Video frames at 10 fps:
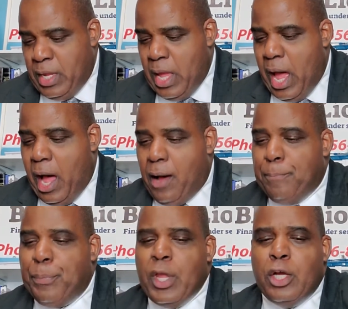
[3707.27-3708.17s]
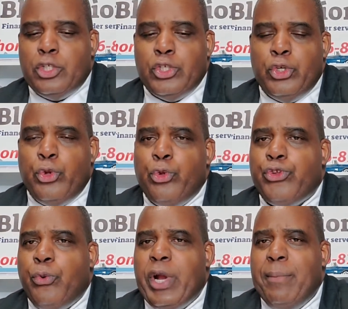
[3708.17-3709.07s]

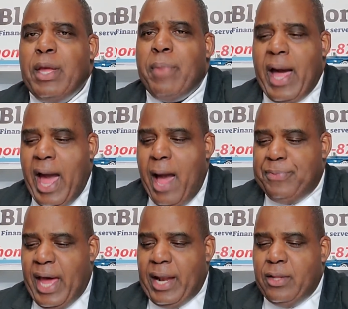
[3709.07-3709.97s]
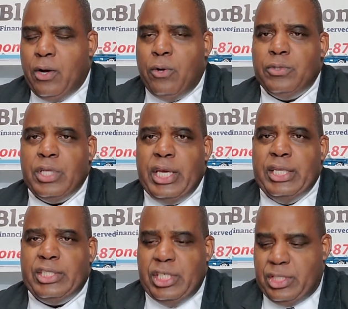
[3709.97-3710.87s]
So what I mean by opt out of those
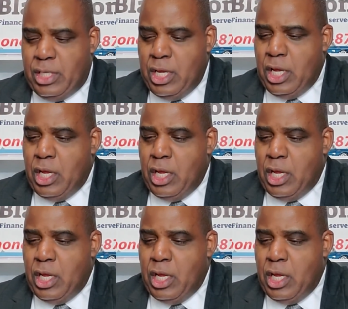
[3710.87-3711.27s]
is just